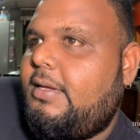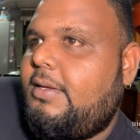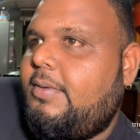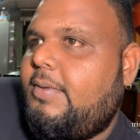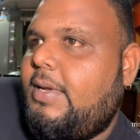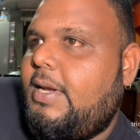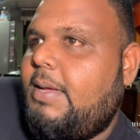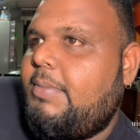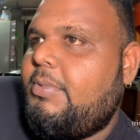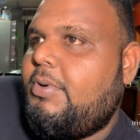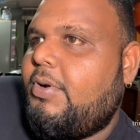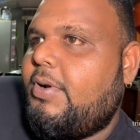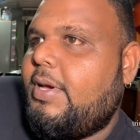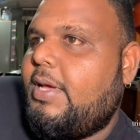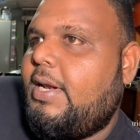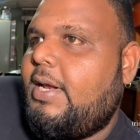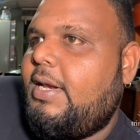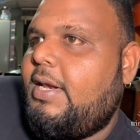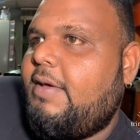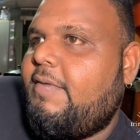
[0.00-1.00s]
When I'm
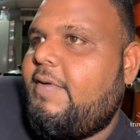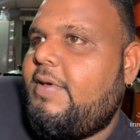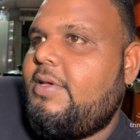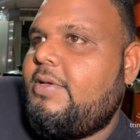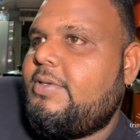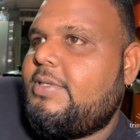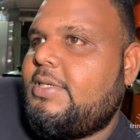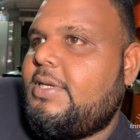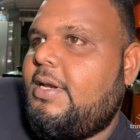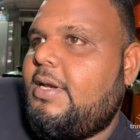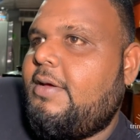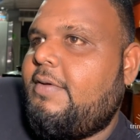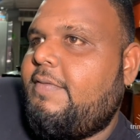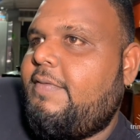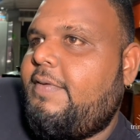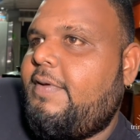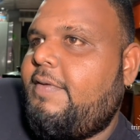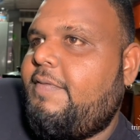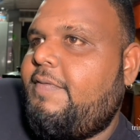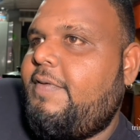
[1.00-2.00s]
cooking, I never use glove
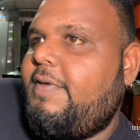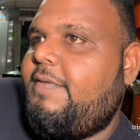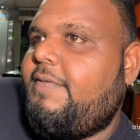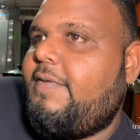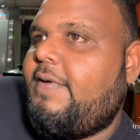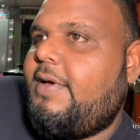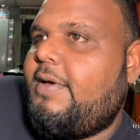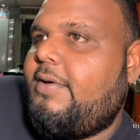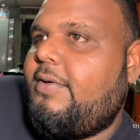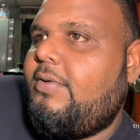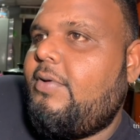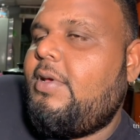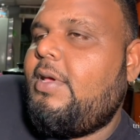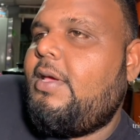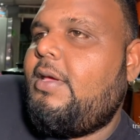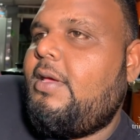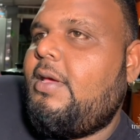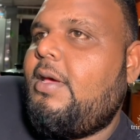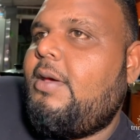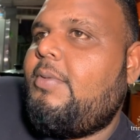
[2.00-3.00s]
for FIFA.
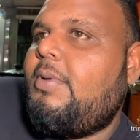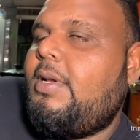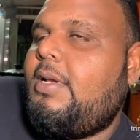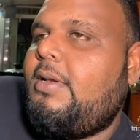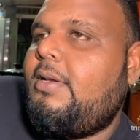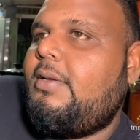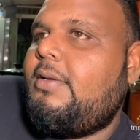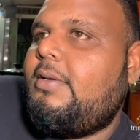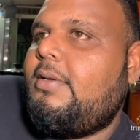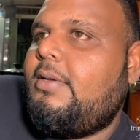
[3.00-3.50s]
Okay, yeah, well,